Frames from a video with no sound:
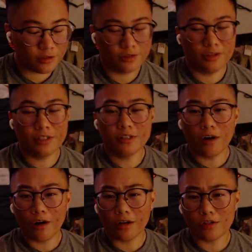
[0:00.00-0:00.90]
it's
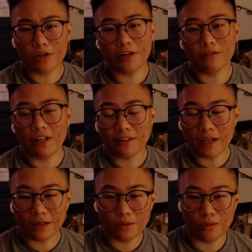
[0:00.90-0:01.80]
hard trying to find
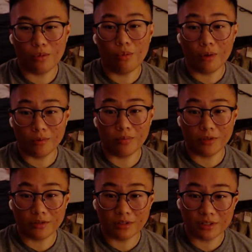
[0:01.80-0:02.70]
that one
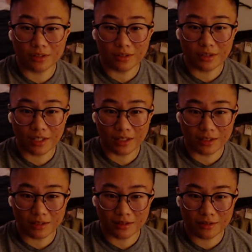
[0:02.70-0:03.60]
person
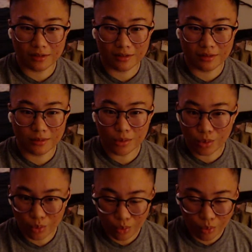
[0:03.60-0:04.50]
that
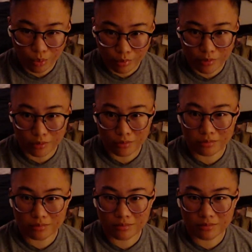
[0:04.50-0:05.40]
will
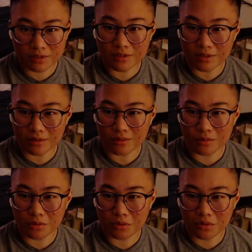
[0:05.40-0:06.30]
stick
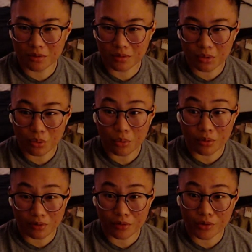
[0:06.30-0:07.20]

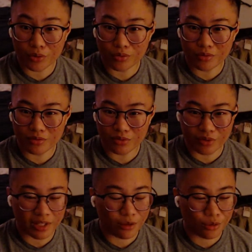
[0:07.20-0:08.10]
with you for
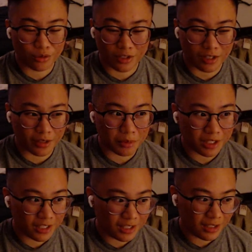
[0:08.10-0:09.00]
that whole time
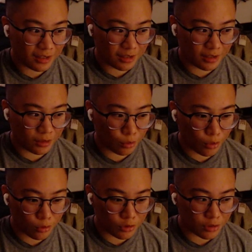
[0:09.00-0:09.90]
and
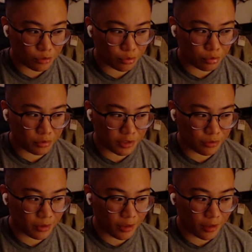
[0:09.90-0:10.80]
won't just
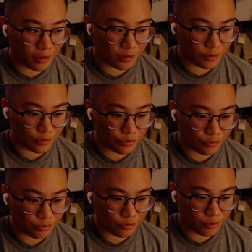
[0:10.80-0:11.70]
disregard
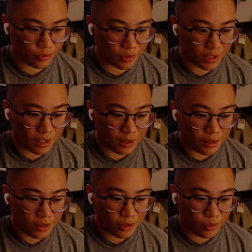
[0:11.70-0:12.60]
of
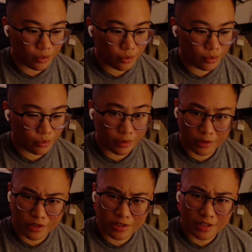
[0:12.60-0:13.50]
what
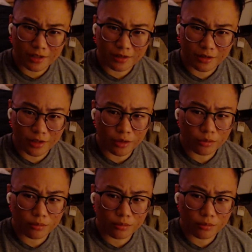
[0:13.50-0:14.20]
you're saying, you know?